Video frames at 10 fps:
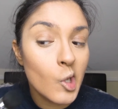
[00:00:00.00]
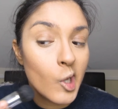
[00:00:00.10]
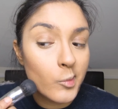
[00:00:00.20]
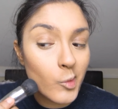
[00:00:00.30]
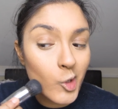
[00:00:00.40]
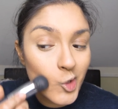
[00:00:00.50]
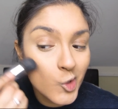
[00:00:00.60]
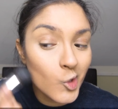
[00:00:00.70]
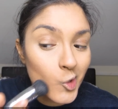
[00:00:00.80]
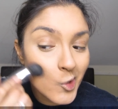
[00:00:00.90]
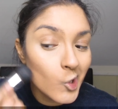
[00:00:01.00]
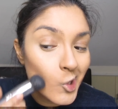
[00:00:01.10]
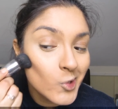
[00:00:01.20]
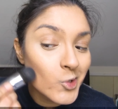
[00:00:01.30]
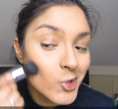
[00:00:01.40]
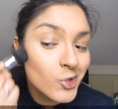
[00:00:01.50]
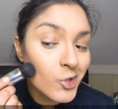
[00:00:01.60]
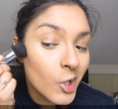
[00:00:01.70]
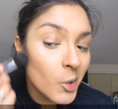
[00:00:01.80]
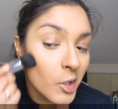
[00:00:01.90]
and by doing this I literally
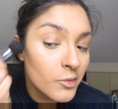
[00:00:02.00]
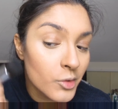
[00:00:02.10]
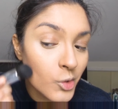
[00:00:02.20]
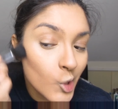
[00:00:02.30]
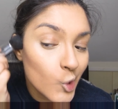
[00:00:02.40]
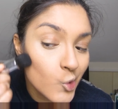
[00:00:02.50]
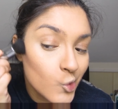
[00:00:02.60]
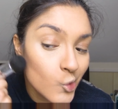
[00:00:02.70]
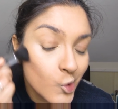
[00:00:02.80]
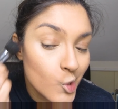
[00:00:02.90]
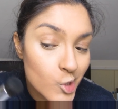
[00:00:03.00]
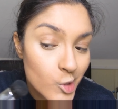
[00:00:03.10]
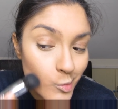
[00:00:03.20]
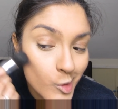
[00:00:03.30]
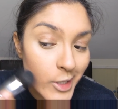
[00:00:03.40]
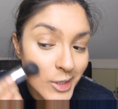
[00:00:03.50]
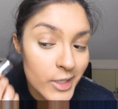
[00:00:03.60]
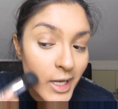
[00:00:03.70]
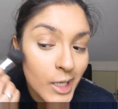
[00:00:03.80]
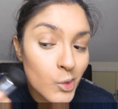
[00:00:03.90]
just go over the contour and just blend
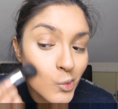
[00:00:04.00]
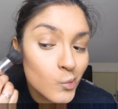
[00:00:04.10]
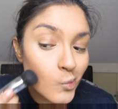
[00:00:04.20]
it out.